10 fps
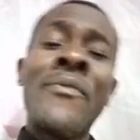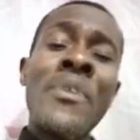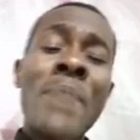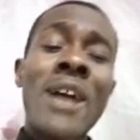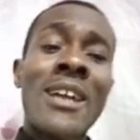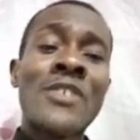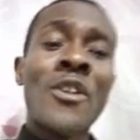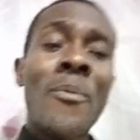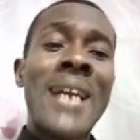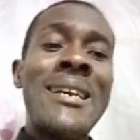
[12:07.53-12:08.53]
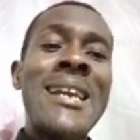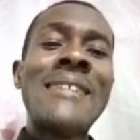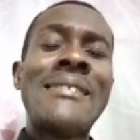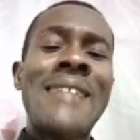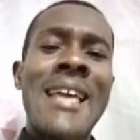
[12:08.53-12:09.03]
on the ground
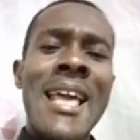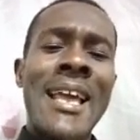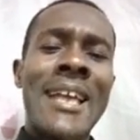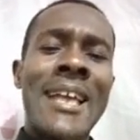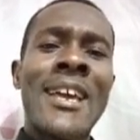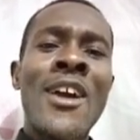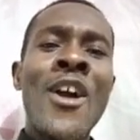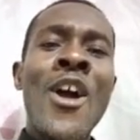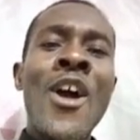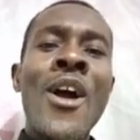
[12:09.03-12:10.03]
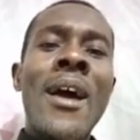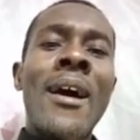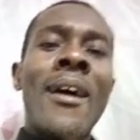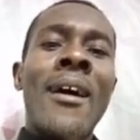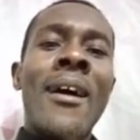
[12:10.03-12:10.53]
by digging a hole on the
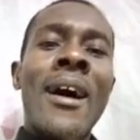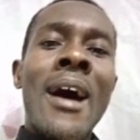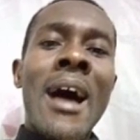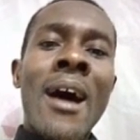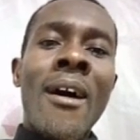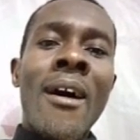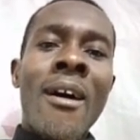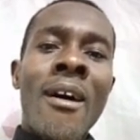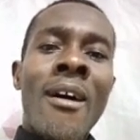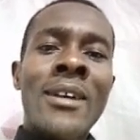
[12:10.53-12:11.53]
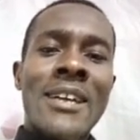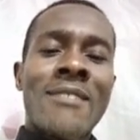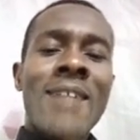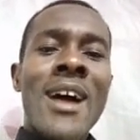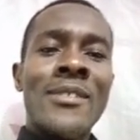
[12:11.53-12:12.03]
ground and then laying the
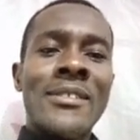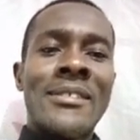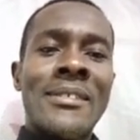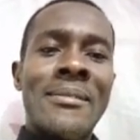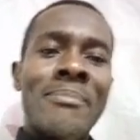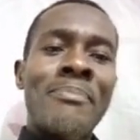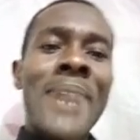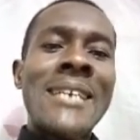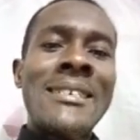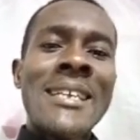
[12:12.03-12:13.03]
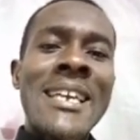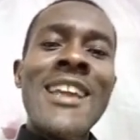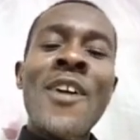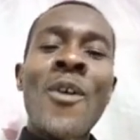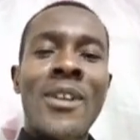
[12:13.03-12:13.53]
eggs inside the
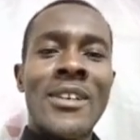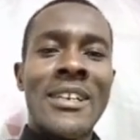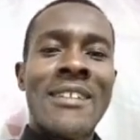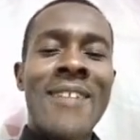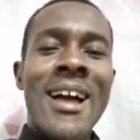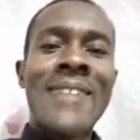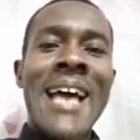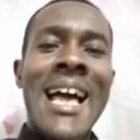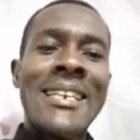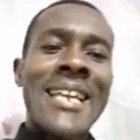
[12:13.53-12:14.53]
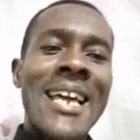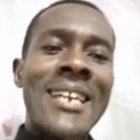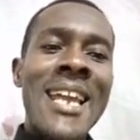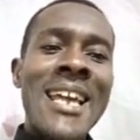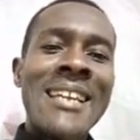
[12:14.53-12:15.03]
soil.
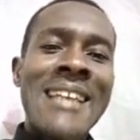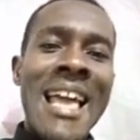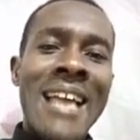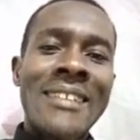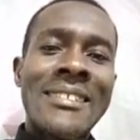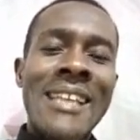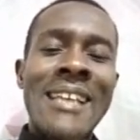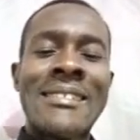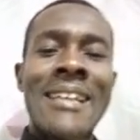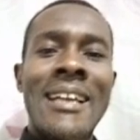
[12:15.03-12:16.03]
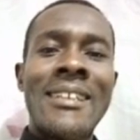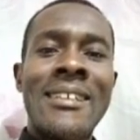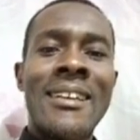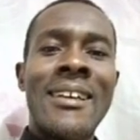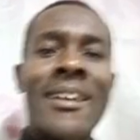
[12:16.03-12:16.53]
After some
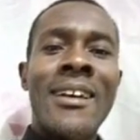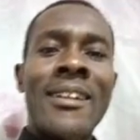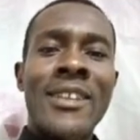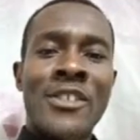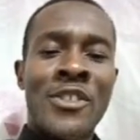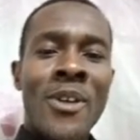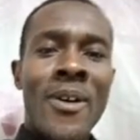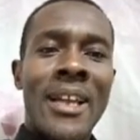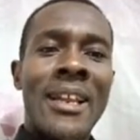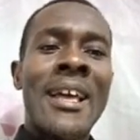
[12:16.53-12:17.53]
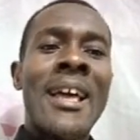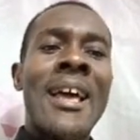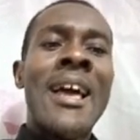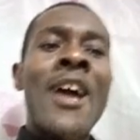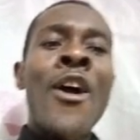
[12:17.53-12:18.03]
days, the eggs
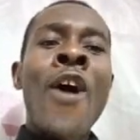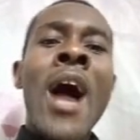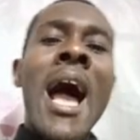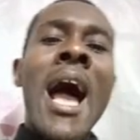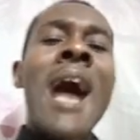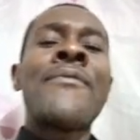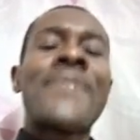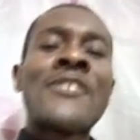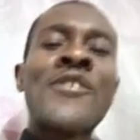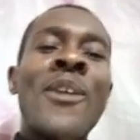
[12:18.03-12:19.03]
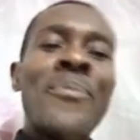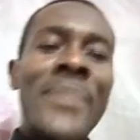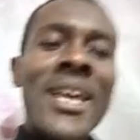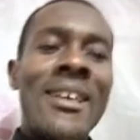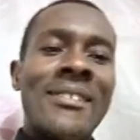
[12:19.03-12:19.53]
are going to hatch
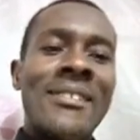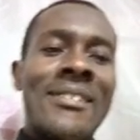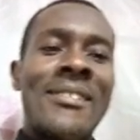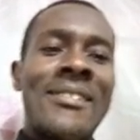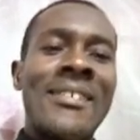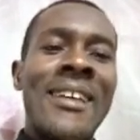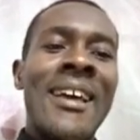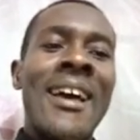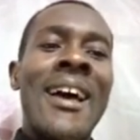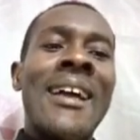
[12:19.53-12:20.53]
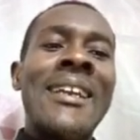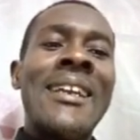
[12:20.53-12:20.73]
into the nymphs.